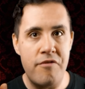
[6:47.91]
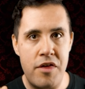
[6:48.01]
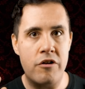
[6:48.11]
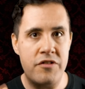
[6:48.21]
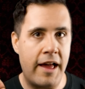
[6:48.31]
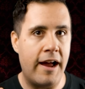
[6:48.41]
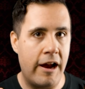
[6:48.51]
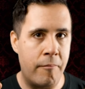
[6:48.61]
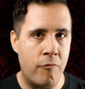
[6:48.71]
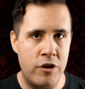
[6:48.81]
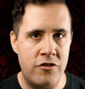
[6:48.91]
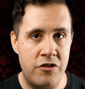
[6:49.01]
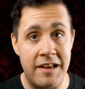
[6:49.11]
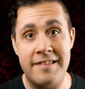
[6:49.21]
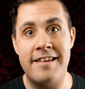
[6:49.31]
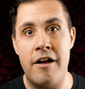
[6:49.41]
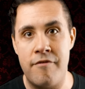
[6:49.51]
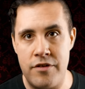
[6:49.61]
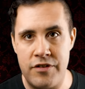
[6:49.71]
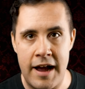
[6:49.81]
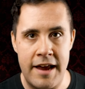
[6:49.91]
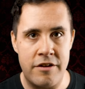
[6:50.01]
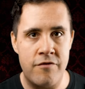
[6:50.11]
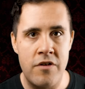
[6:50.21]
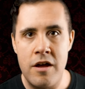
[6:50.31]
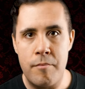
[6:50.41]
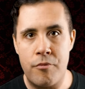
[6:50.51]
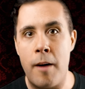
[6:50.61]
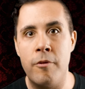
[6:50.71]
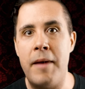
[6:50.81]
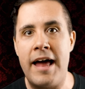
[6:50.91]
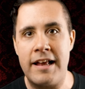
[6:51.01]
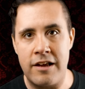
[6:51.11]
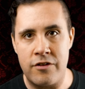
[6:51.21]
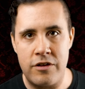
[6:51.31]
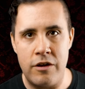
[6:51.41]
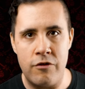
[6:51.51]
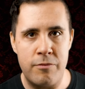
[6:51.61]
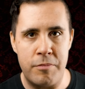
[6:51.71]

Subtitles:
their time, which itself is a kind of problematic excuse,